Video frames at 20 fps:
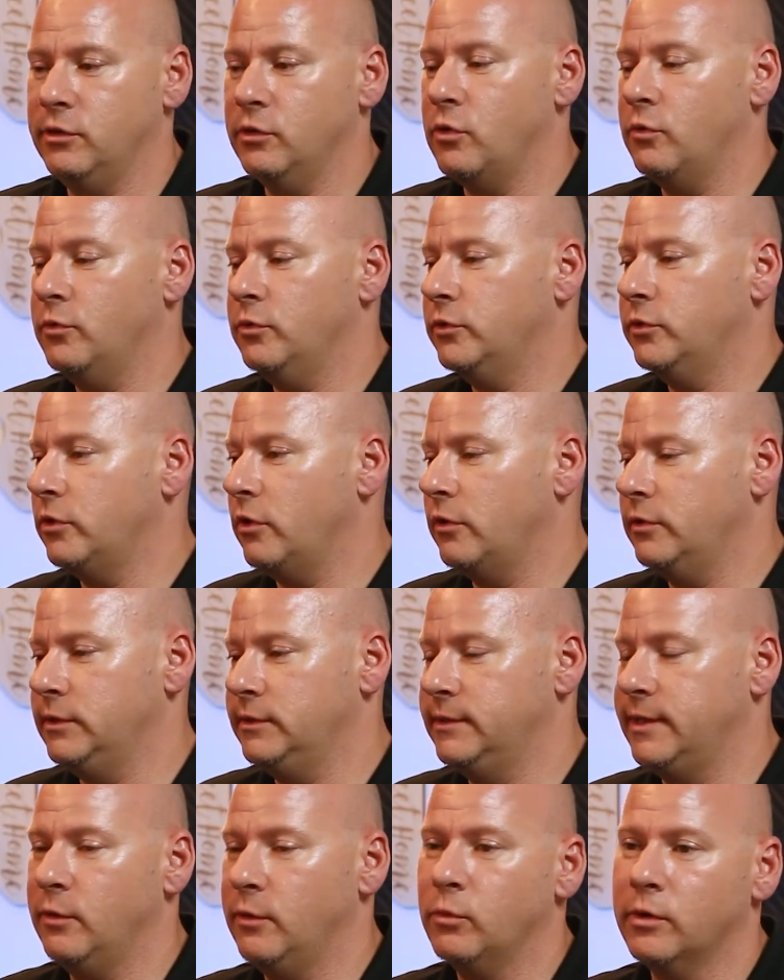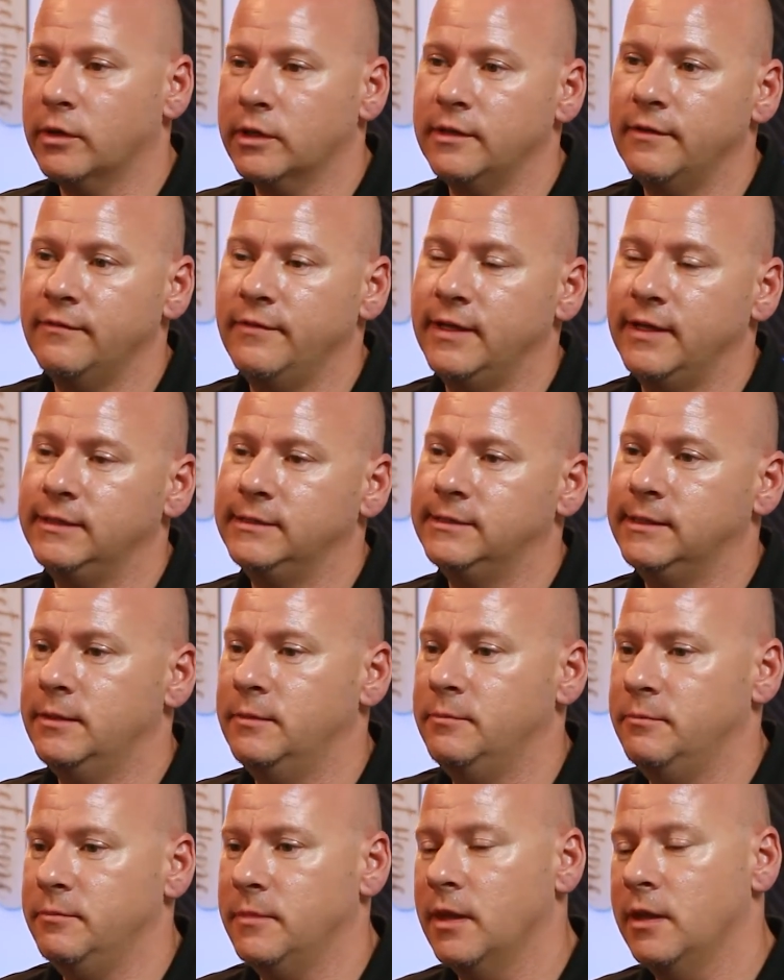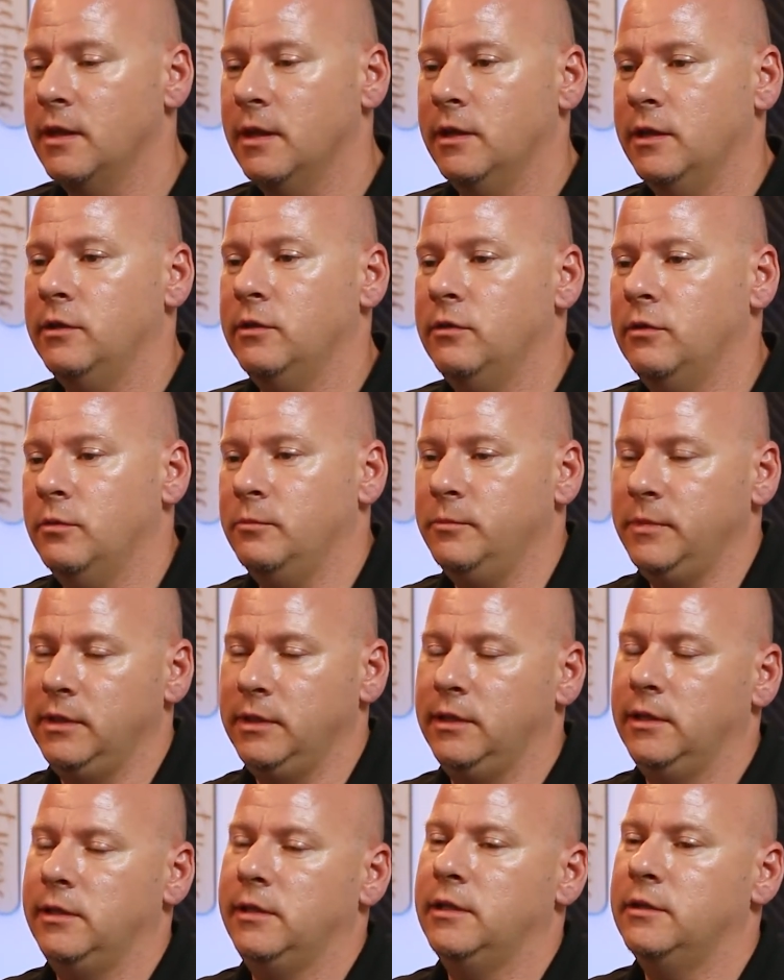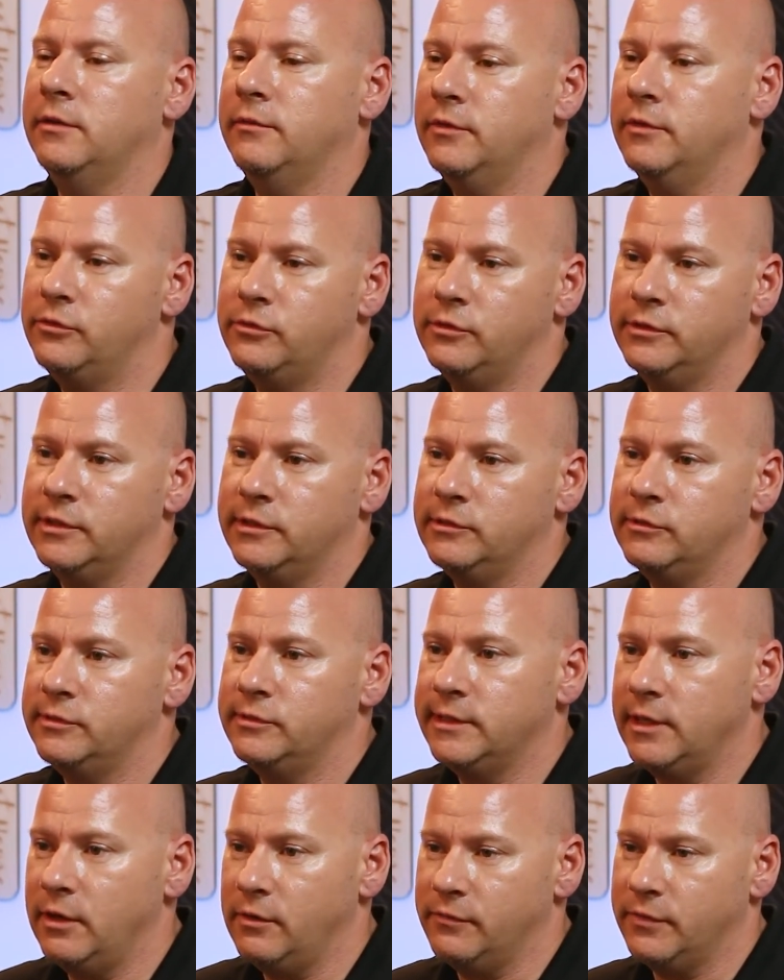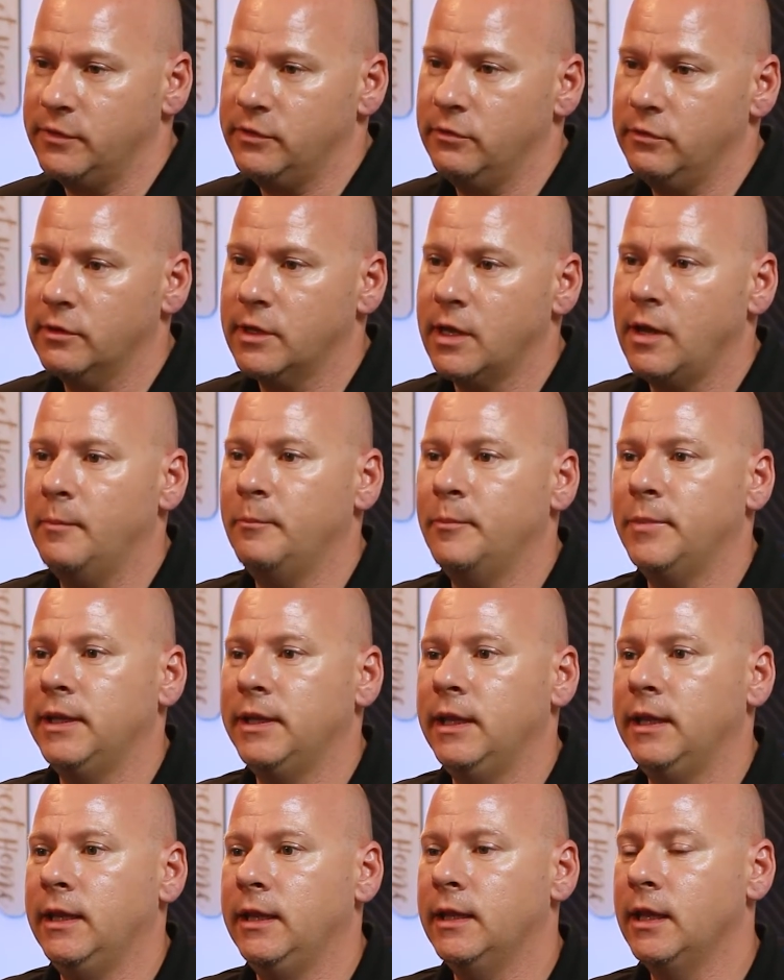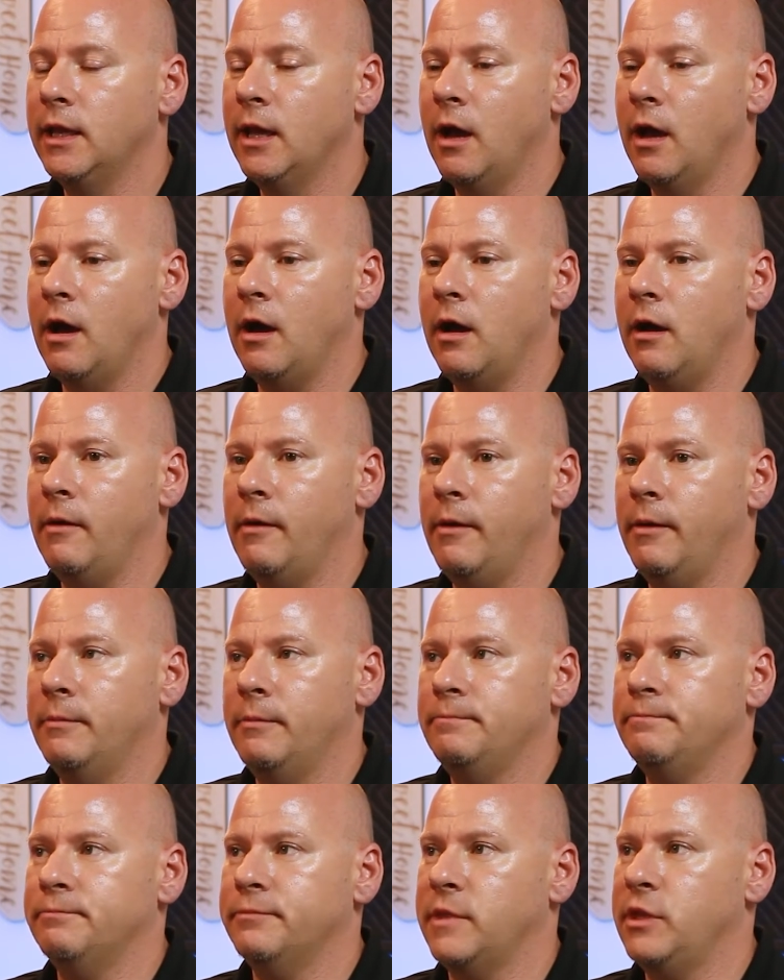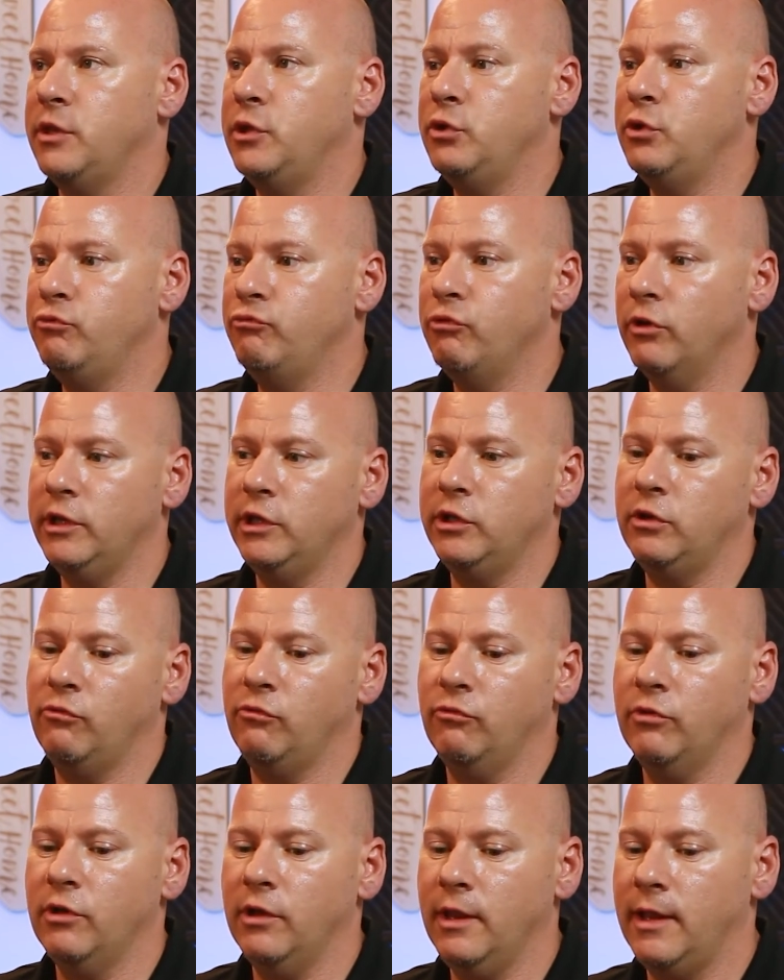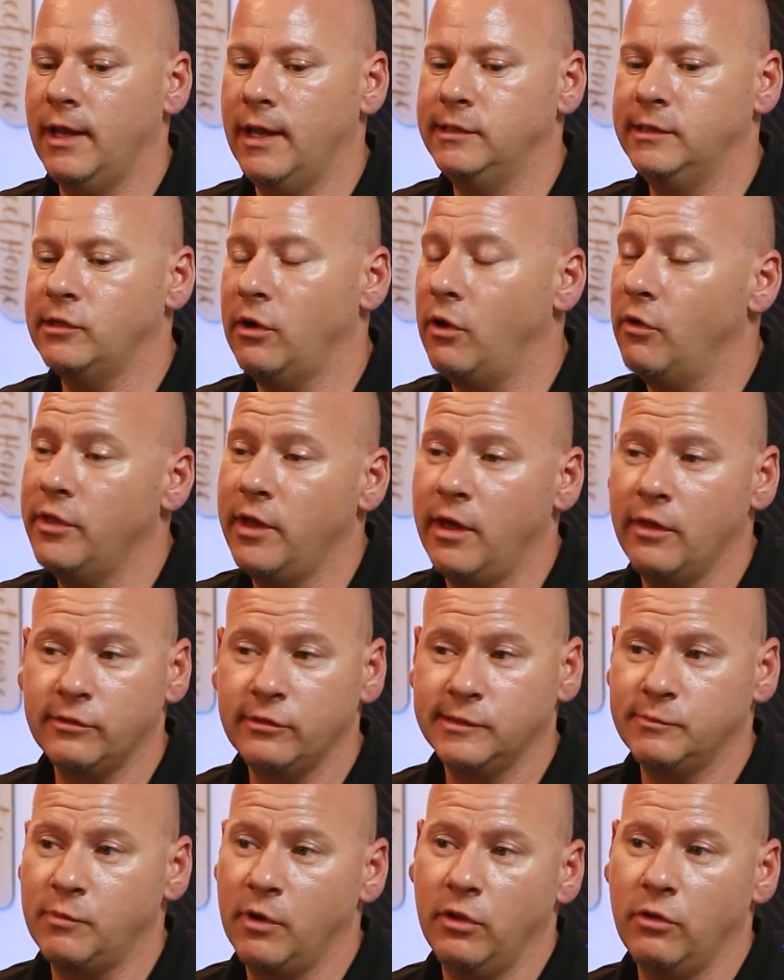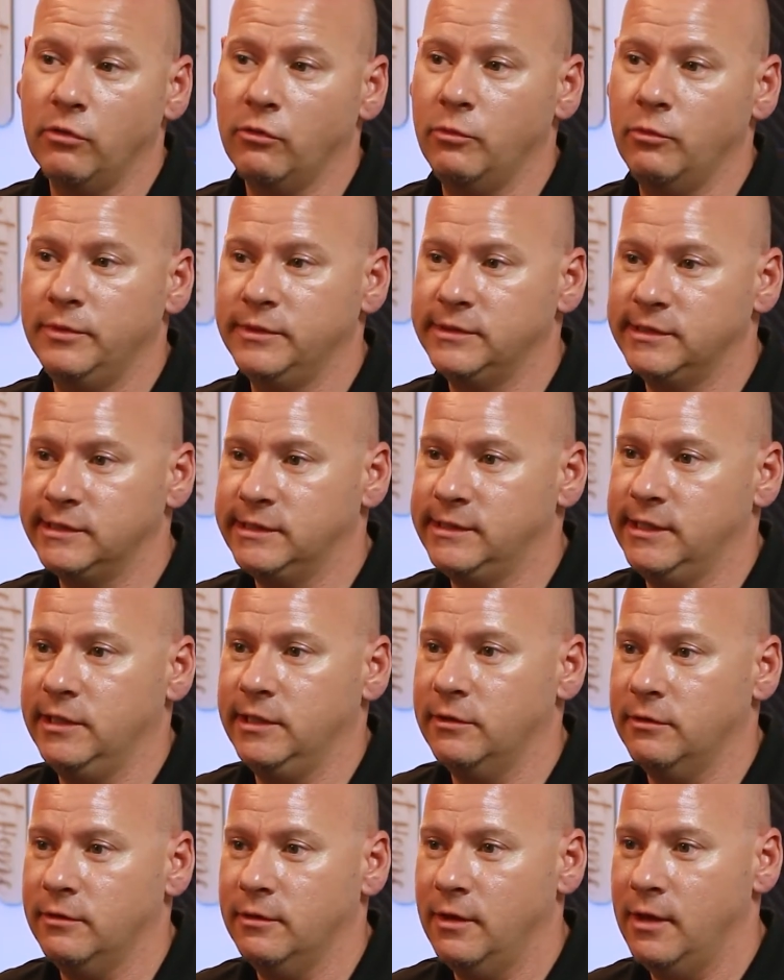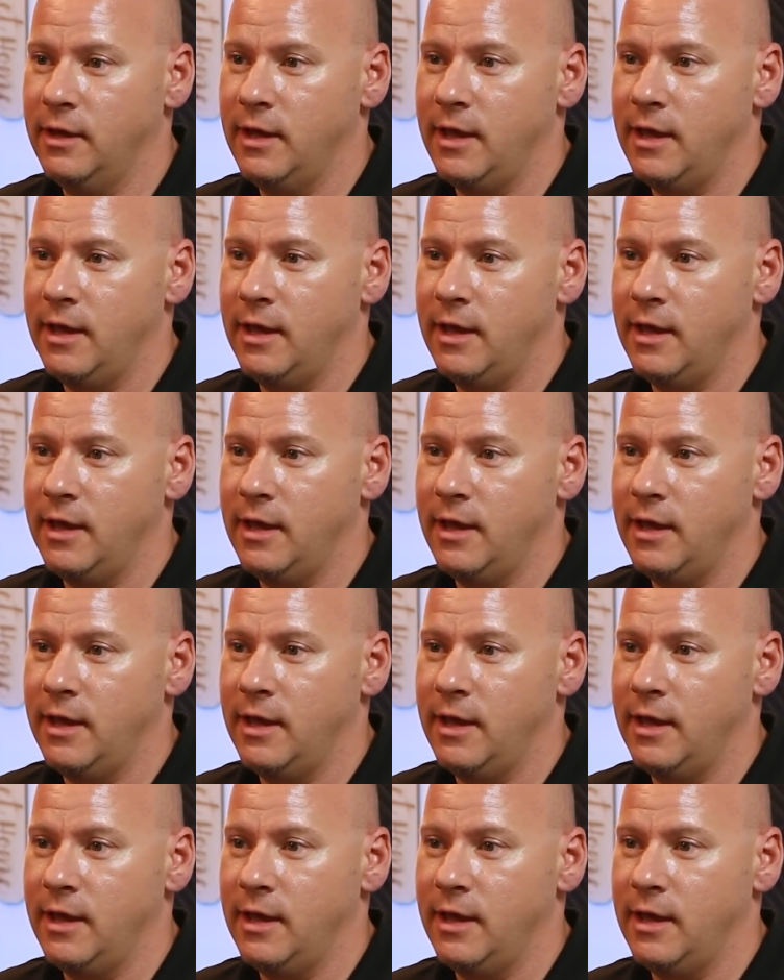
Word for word: know going to all these networking events and you know meeting individuals as yourself and your company. Yep. Um, you really don't realize all the other small local businesses here